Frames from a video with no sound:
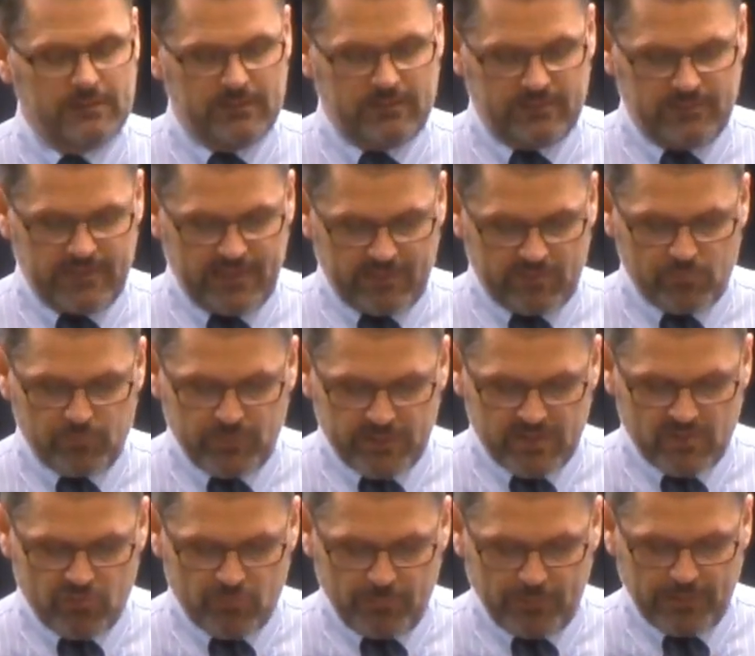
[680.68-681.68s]
That's what
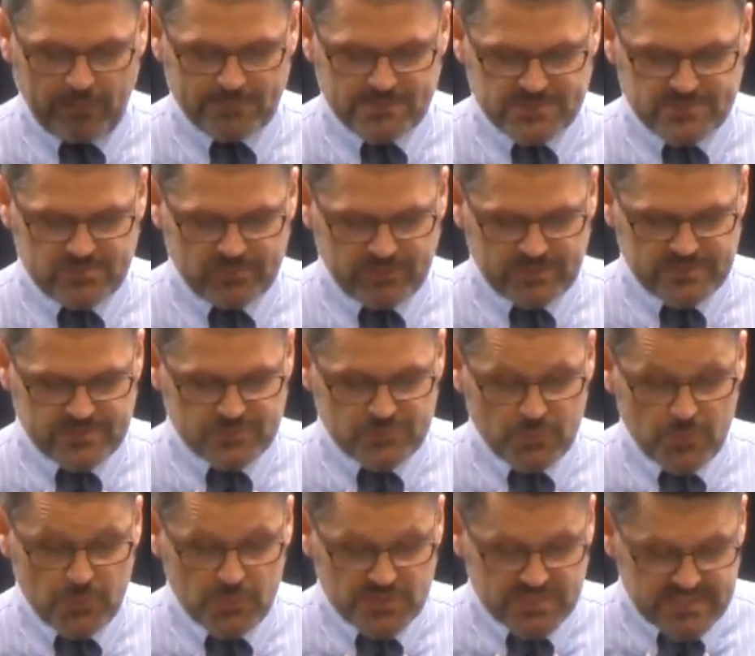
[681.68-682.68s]
he has promised to us.
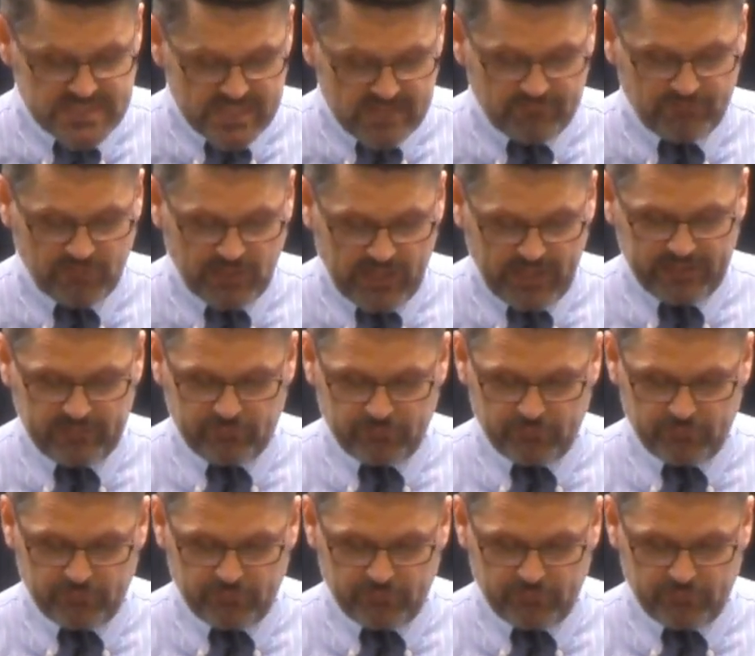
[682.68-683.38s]
We receive light